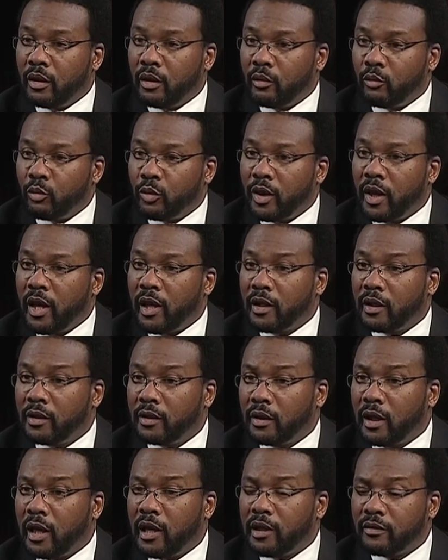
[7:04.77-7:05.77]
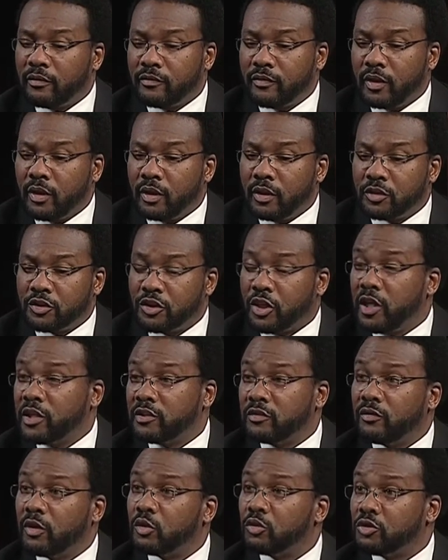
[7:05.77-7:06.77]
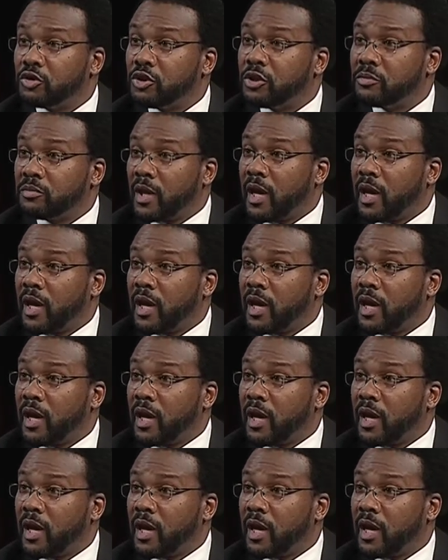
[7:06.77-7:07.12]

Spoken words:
We had a lot of change of ownerships